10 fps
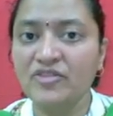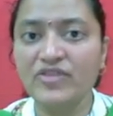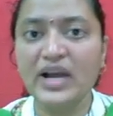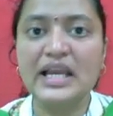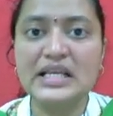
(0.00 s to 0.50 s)

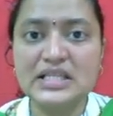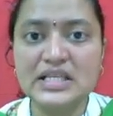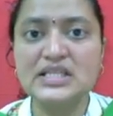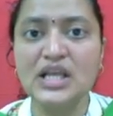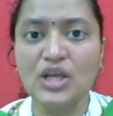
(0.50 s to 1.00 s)
Finance
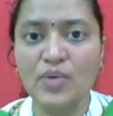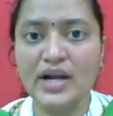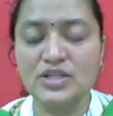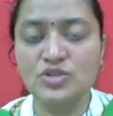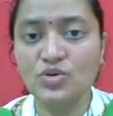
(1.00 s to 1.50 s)
is
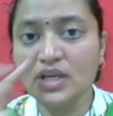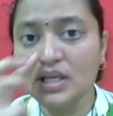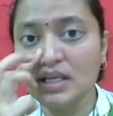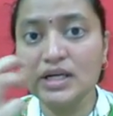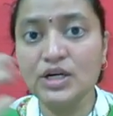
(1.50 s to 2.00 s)
required. So he
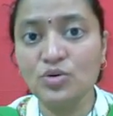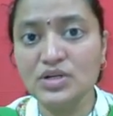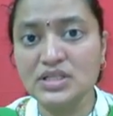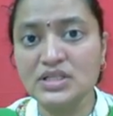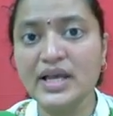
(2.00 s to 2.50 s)
need to
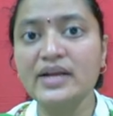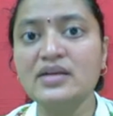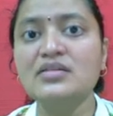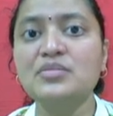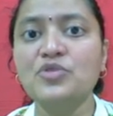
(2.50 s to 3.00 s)

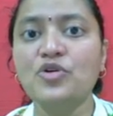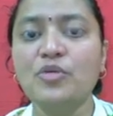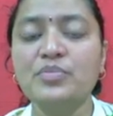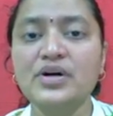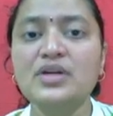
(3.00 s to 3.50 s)
decide the
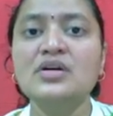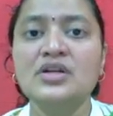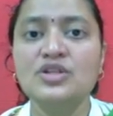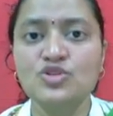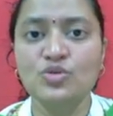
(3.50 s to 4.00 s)
proper
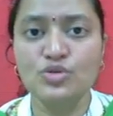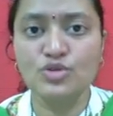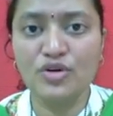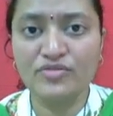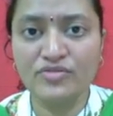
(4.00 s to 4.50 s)
source
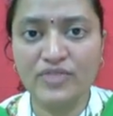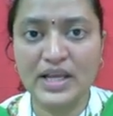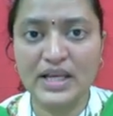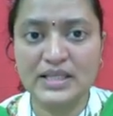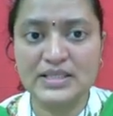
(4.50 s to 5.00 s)
of
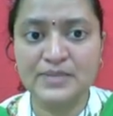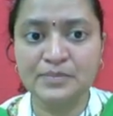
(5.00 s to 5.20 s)
finance.